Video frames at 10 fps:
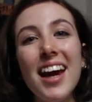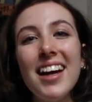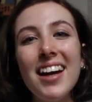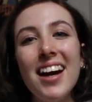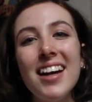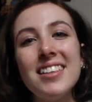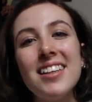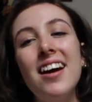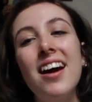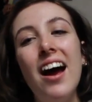Hey
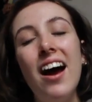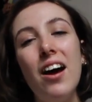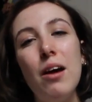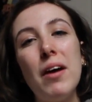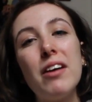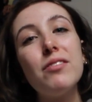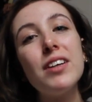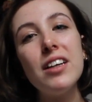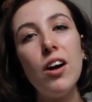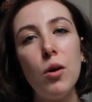guys, um, I
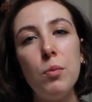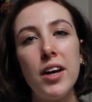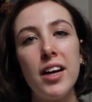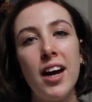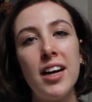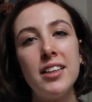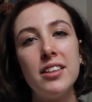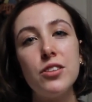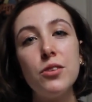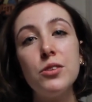really hope that
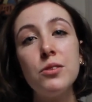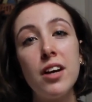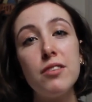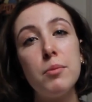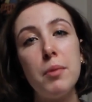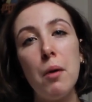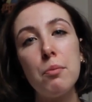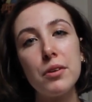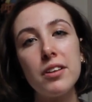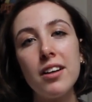I showed you enough
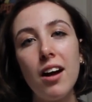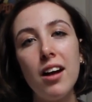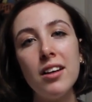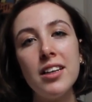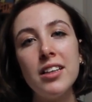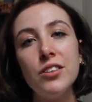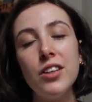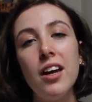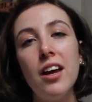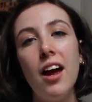about Brooklyn College
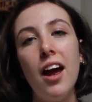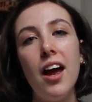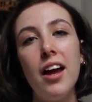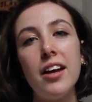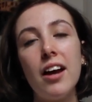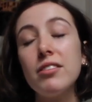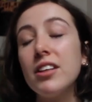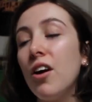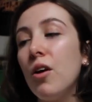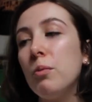and I
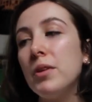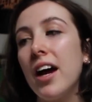really hope